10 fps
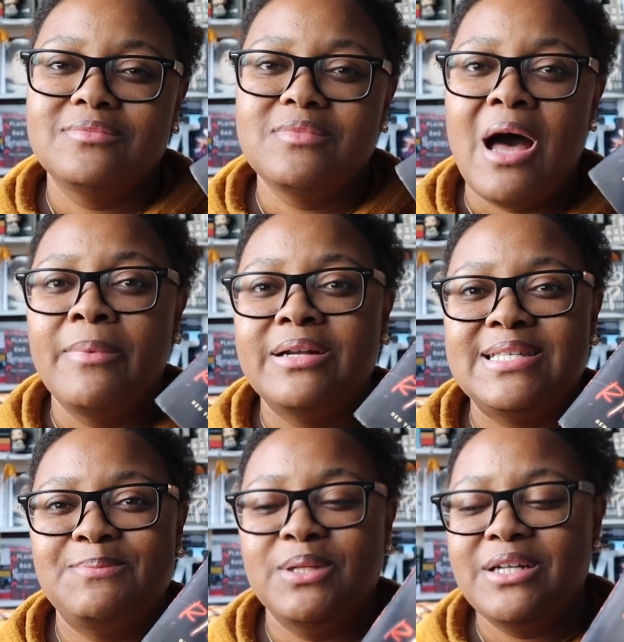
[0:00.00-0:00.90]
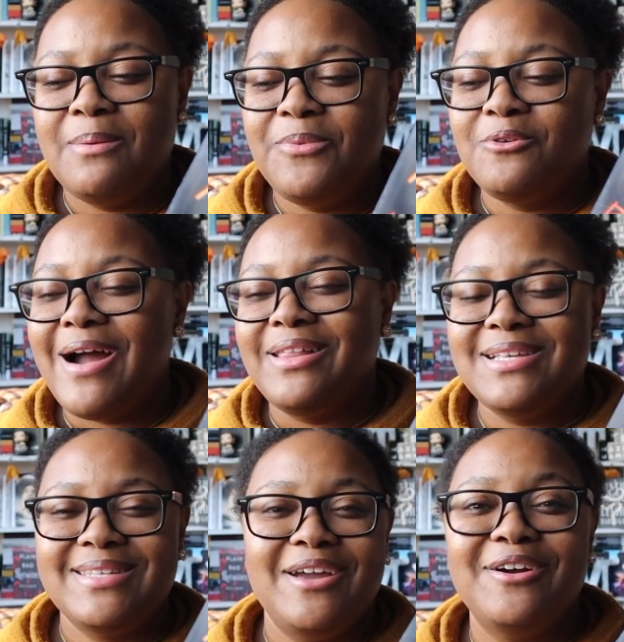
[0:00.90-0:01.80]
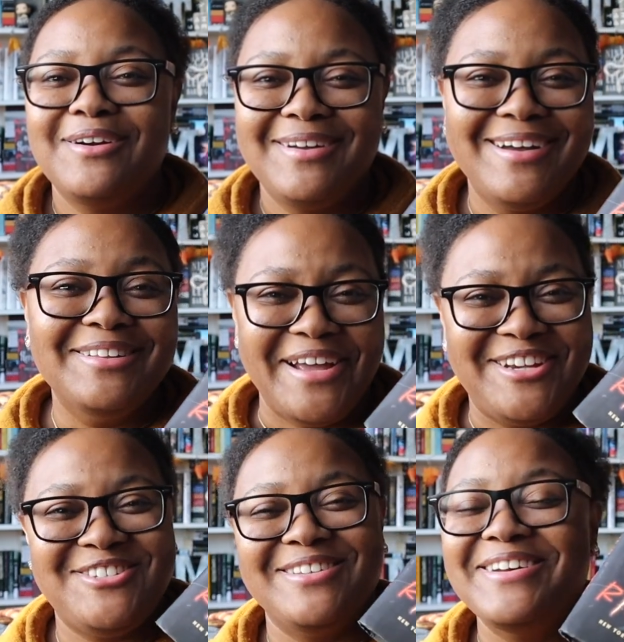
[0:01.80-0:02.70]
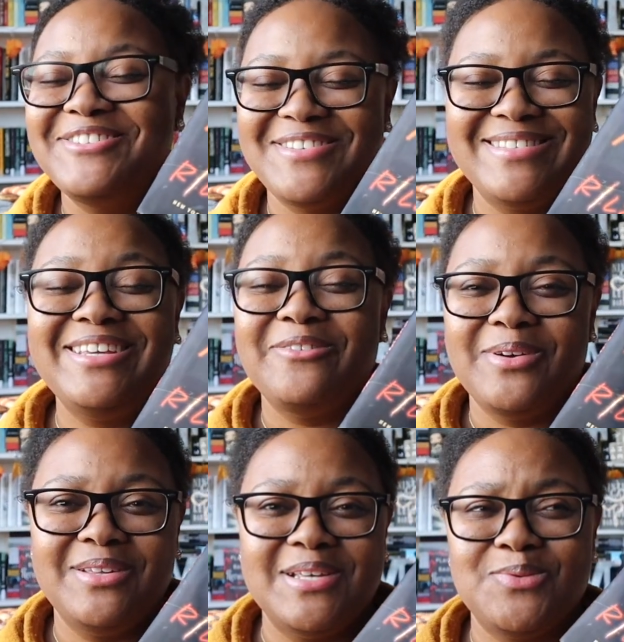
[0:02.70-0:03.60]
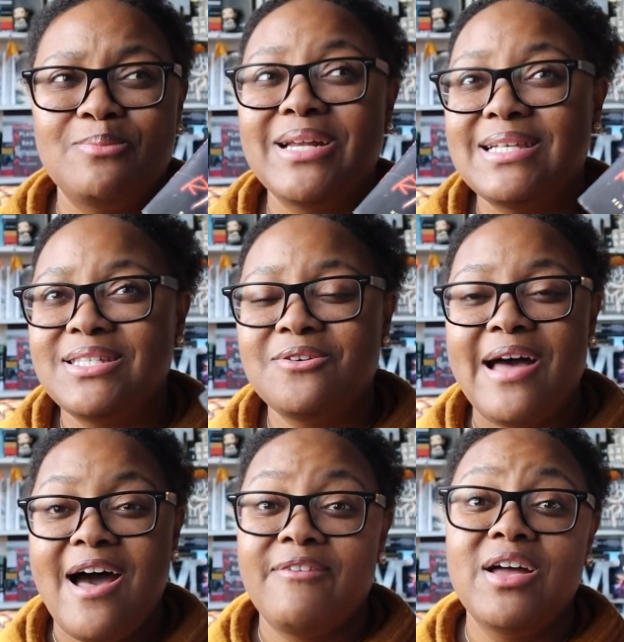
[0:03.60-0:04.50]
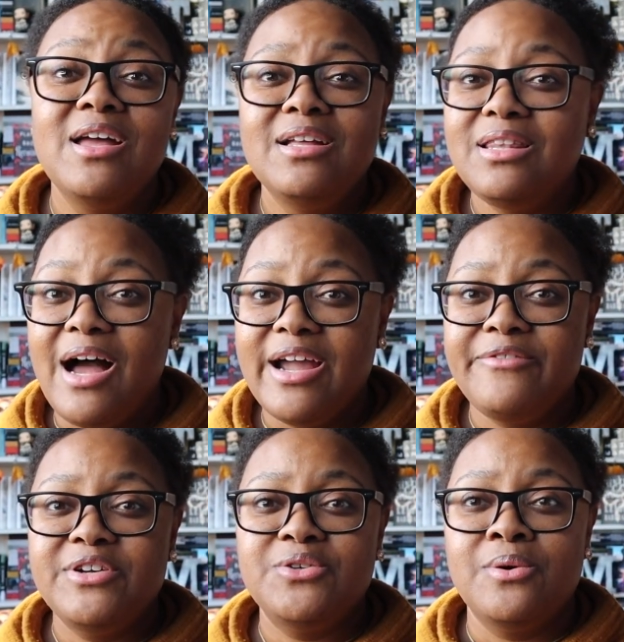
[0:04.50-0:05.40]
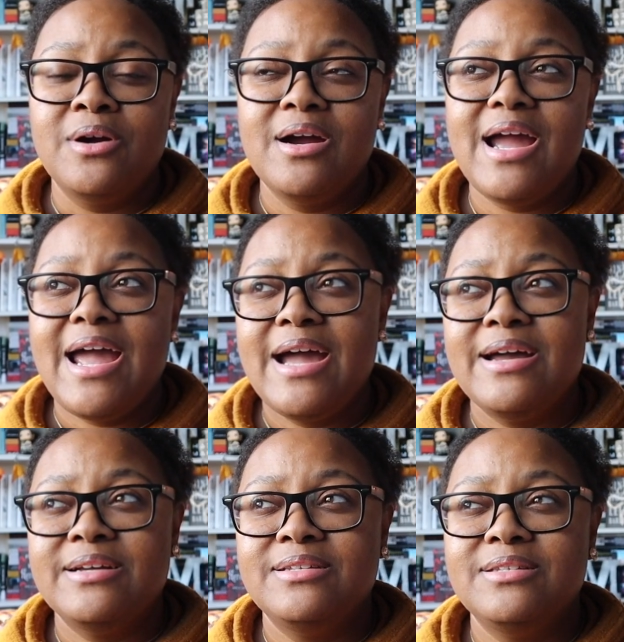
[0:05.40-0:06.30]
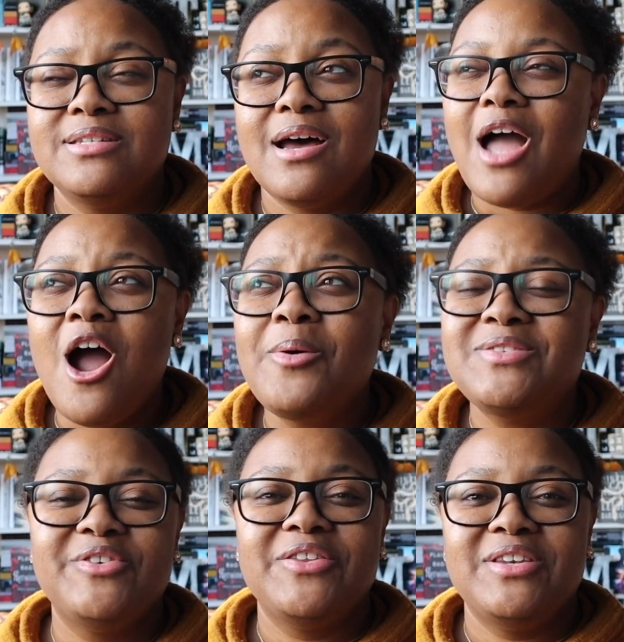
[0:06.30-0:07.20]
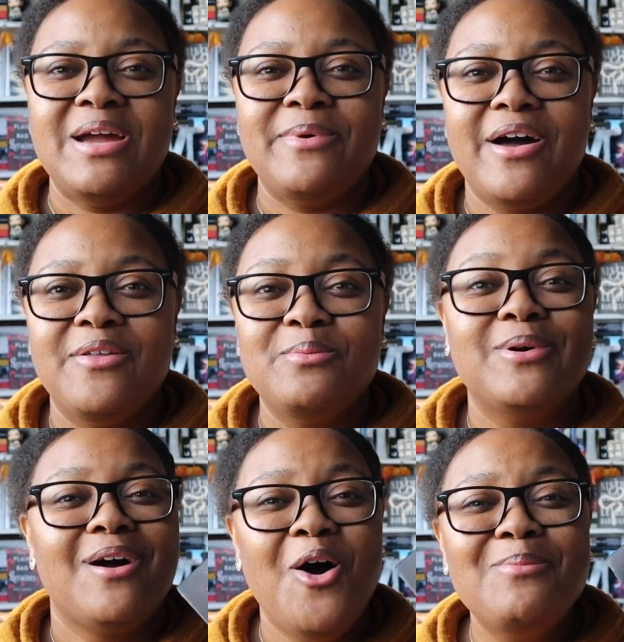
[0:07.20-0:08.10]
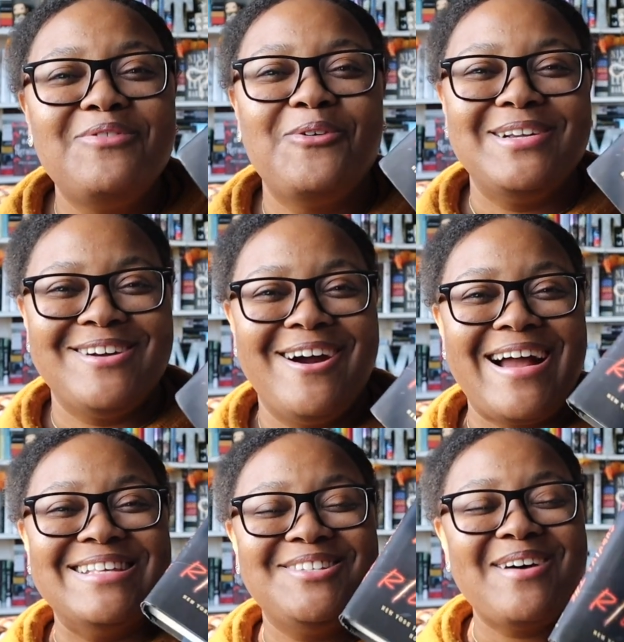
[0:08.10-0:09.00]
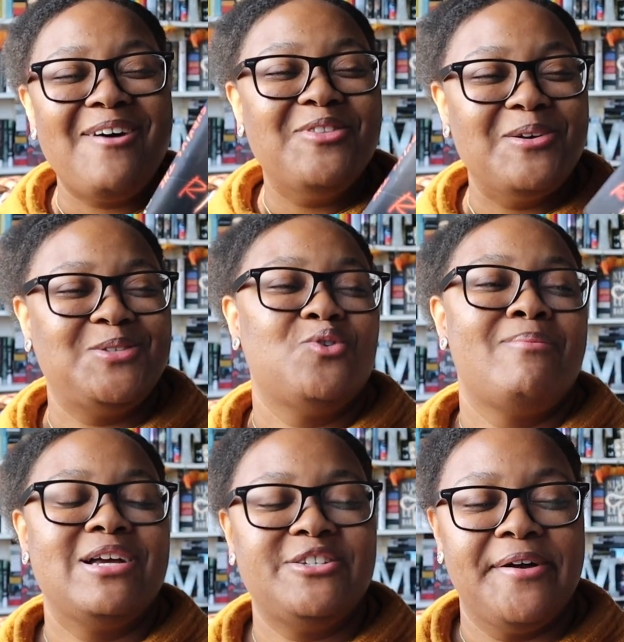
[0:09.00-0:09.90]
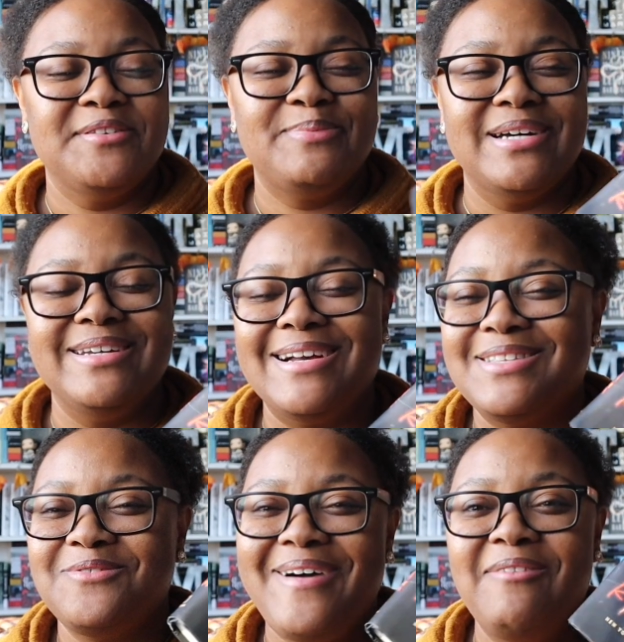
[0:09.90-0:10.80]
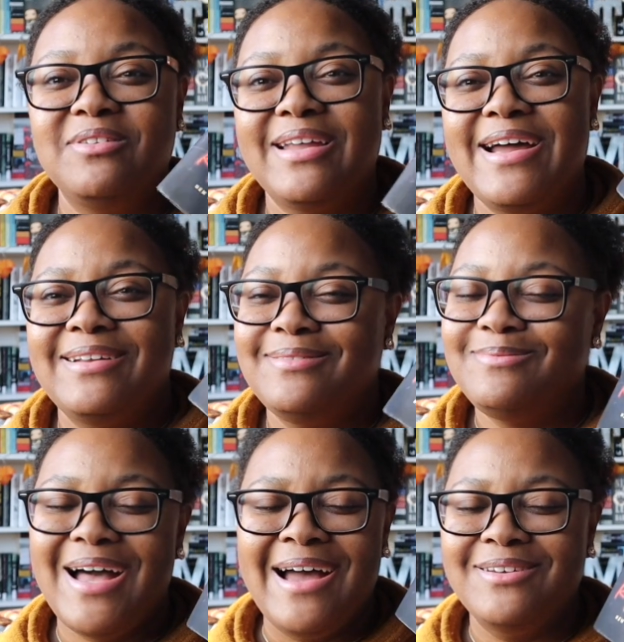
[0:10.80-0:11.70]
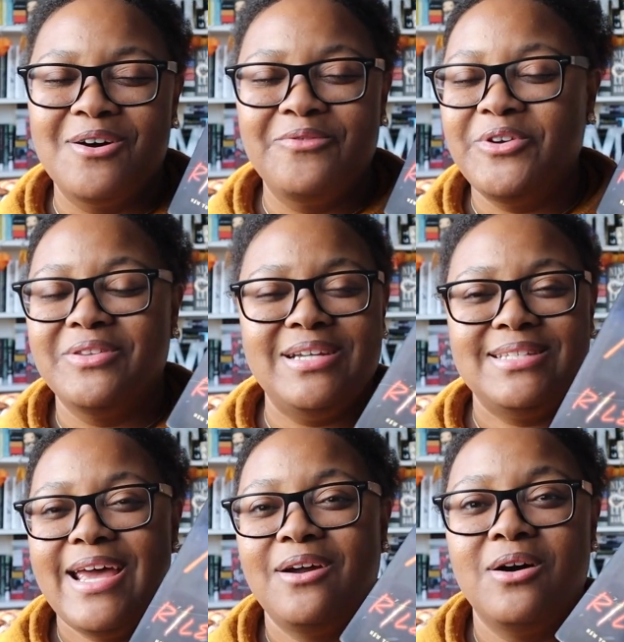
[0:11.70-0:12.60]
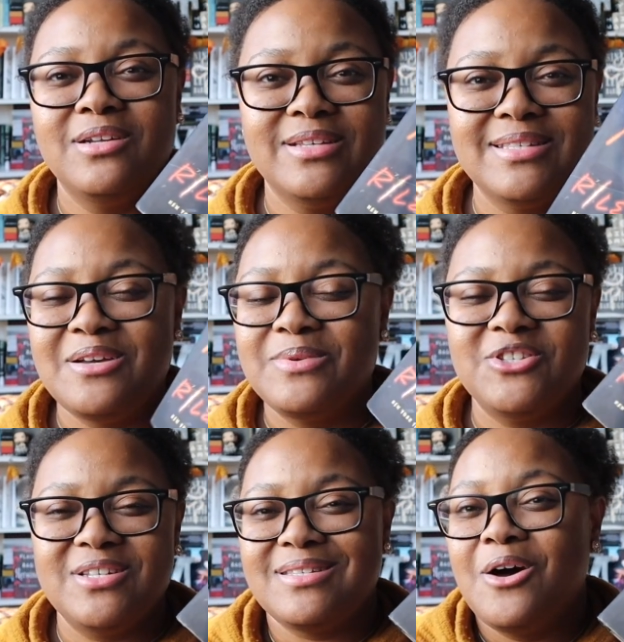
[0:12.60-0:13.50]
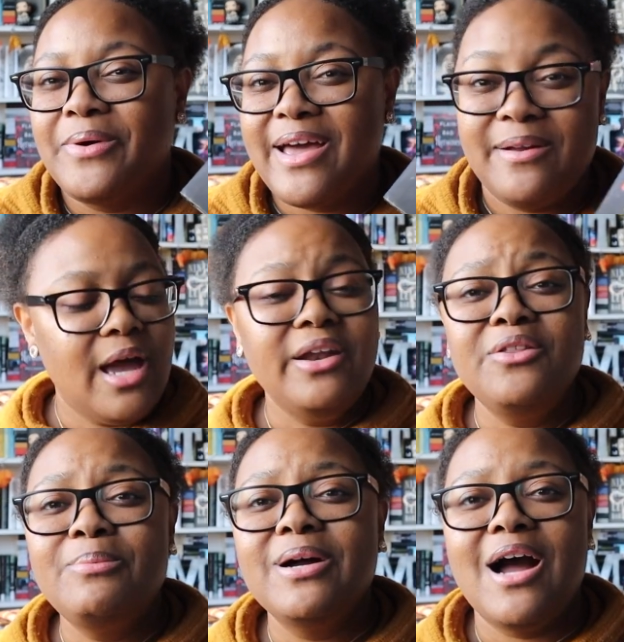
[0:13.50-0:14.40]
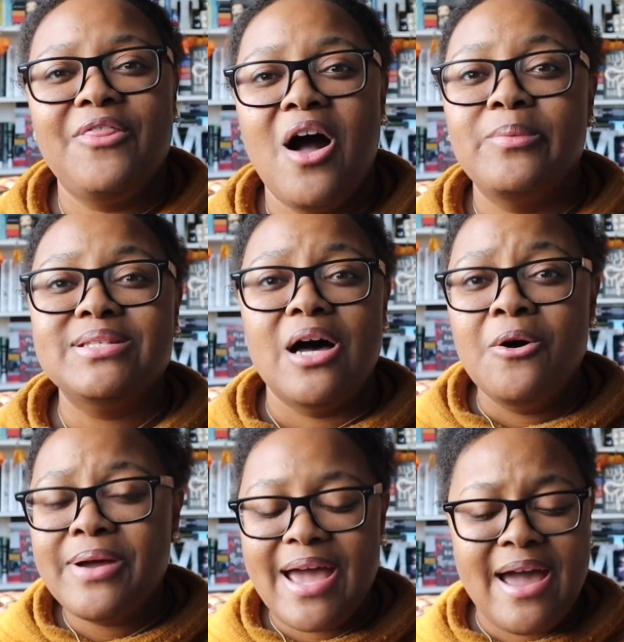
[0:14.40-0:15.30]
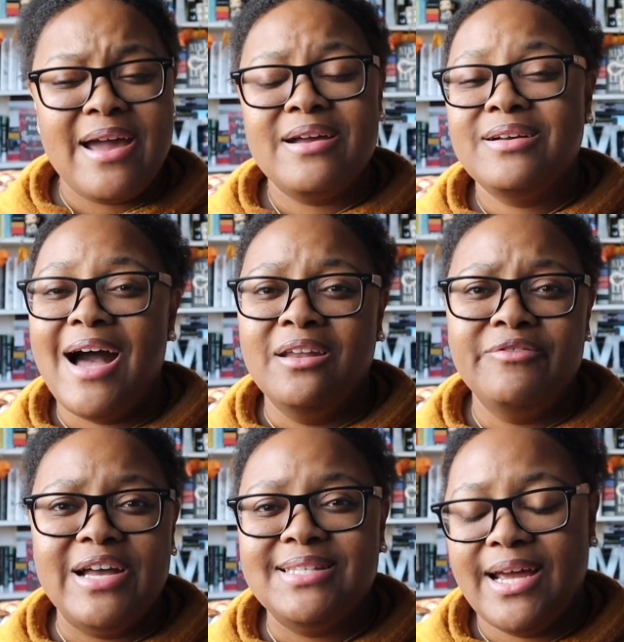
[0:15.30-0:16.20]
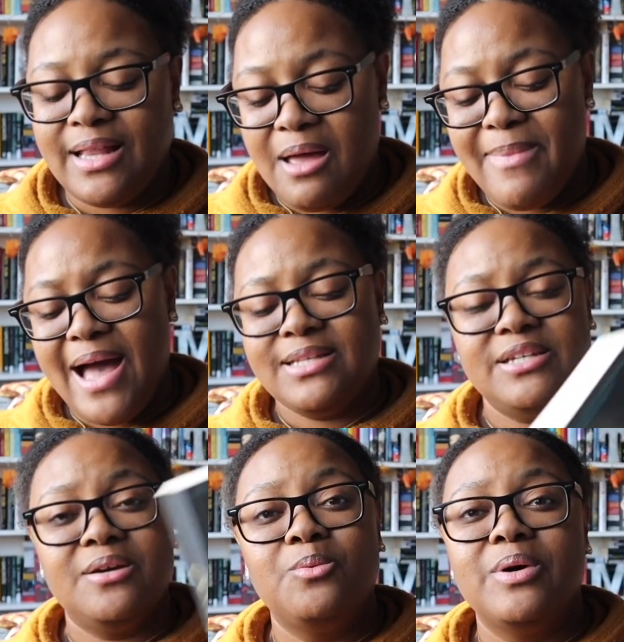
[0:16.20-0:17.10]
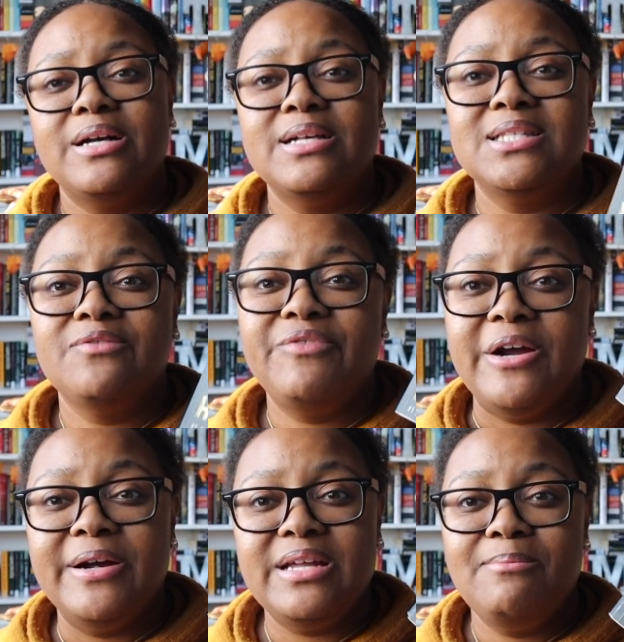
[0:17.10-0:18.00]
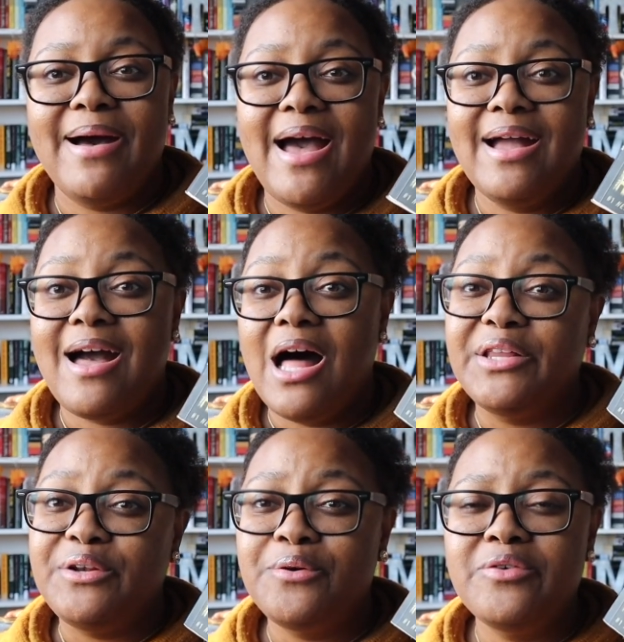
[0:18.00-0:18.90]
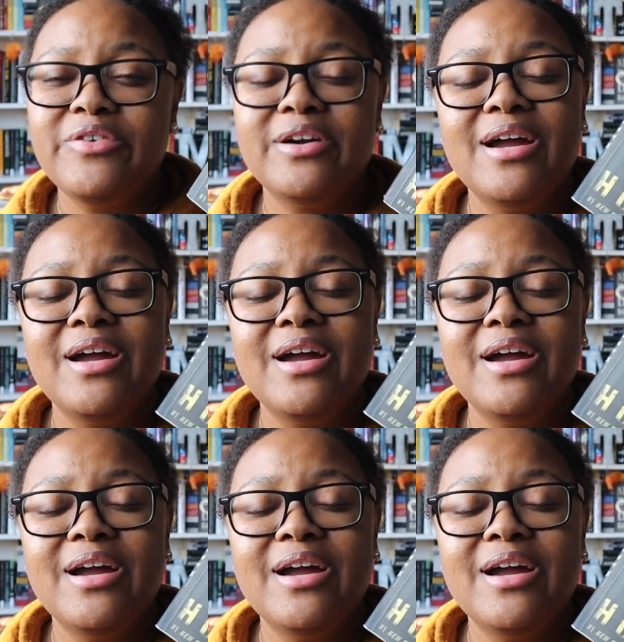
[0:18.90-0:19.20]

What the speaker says: I'm gonna split up the Riley Sager collection and just get rid of this one. But I still have Lock Every Door, and I always forget the name of the other book, Home Before Dark. I still have those two on my shelves, but yeah, Survive the Night, I don't feel the need to hang on to this. It was just okay. Another book I thought was okay, kind of anticlimactic, was Verity by Colleen Hoover.